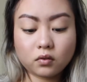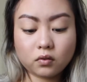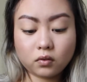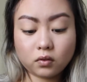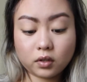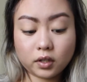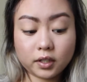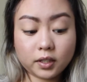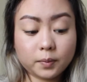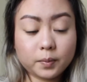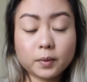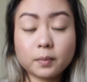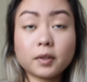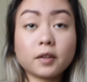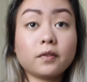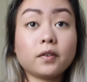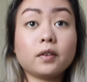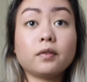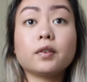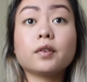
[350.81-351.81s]
Or it's been my
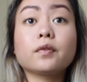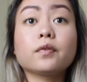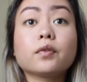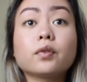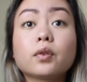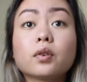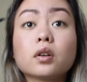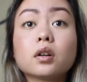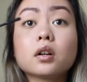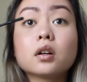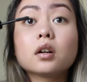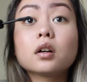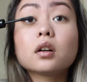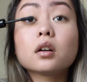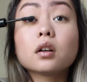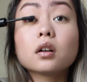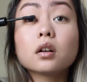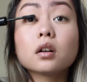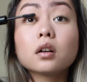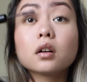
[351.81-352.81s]
favorite for
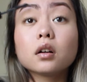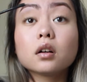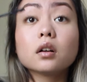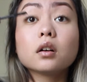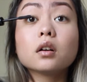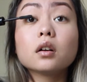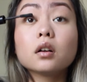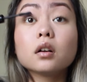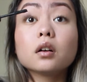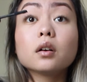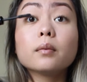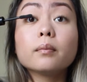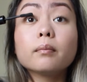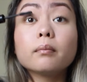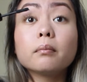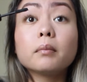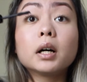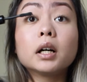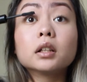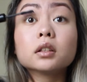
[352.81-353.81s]

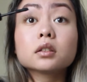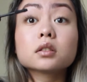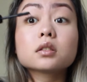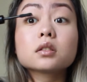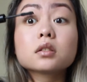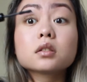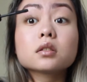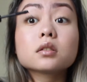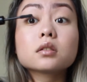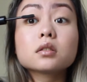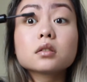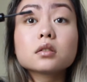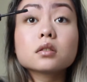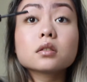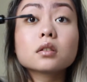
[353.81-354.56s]
months.